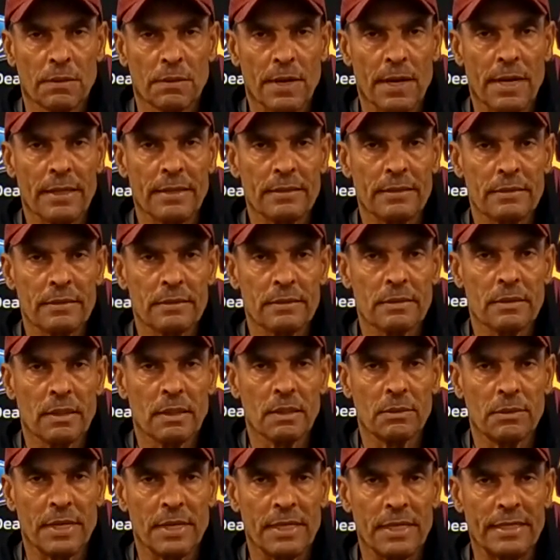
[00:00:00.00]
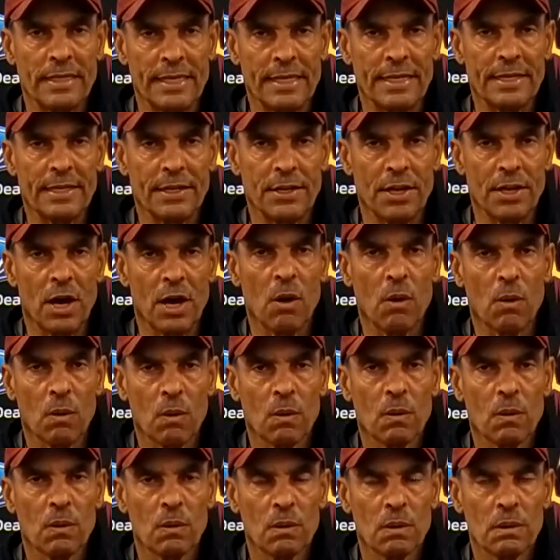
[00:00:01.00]
right? They needed to know.
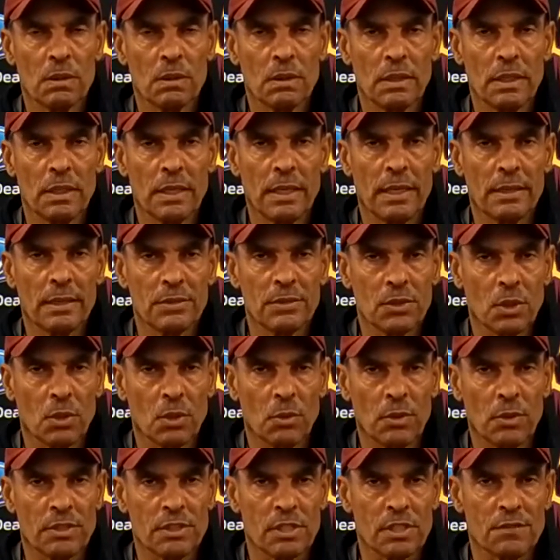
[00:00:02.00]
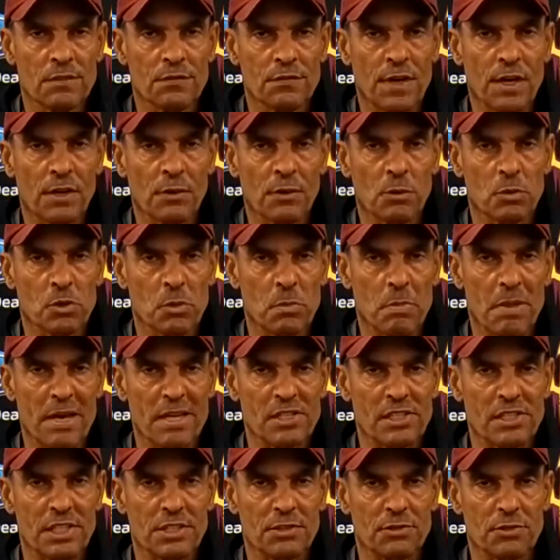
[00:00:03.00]
And so we just felt it was the
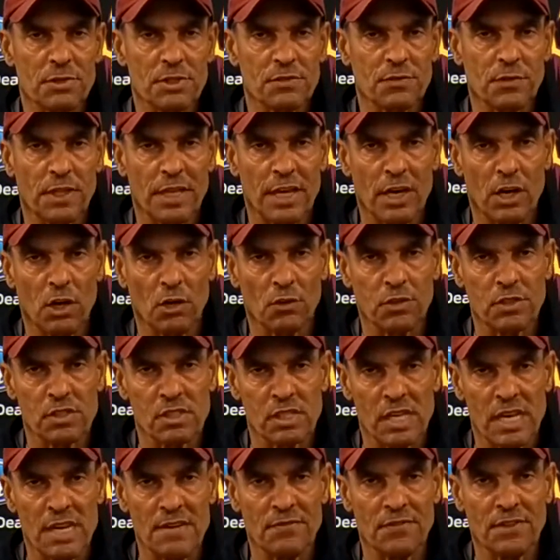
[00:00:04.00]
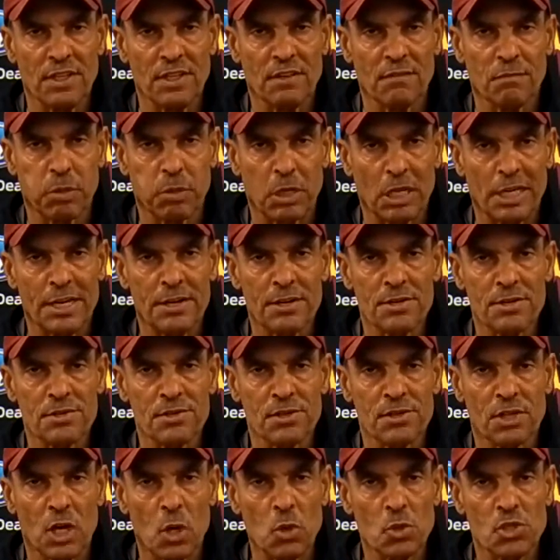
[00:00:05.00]
best interest for the health and safety of
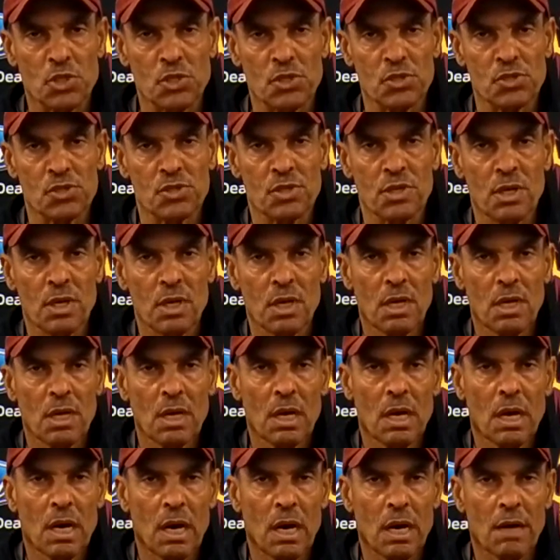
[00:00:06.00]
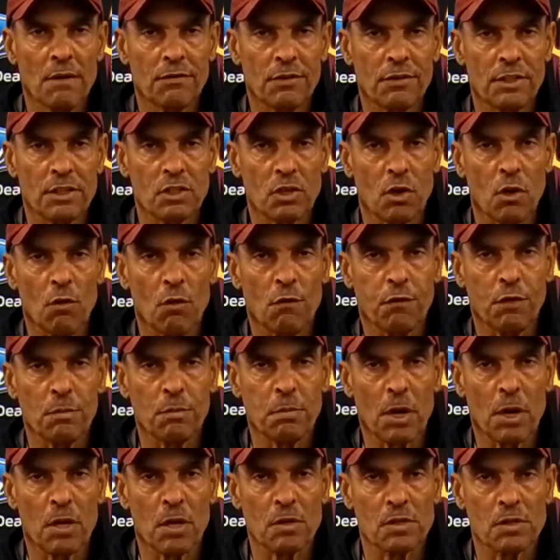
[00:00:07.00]
players, coaches, for this whole
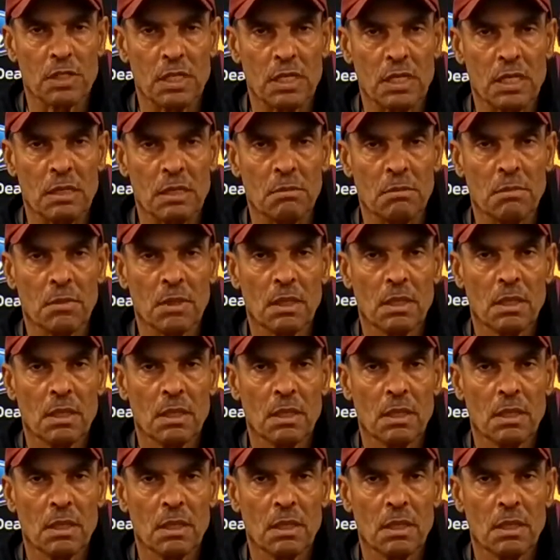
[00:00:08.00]
football team